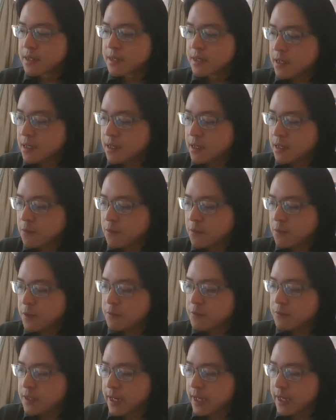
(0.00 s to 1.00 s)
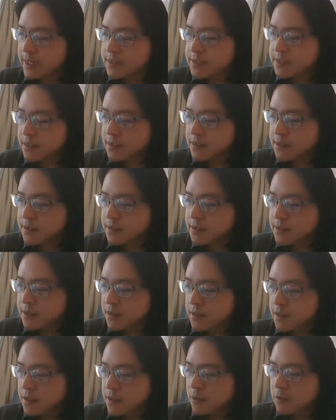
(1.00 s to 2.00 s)
we will
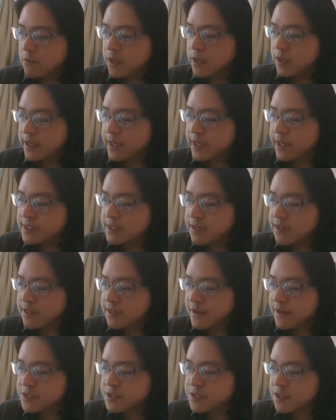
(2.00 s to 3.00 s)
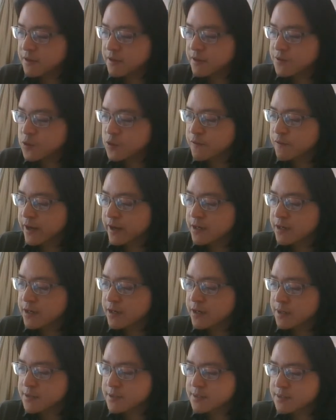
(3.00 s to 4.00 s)
it is a function of two
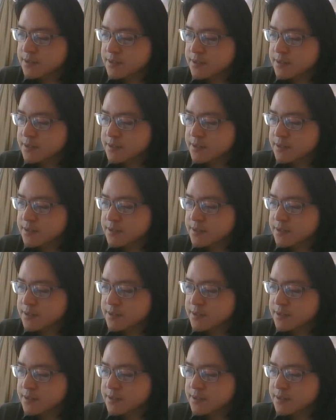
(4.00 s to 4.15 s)
variables.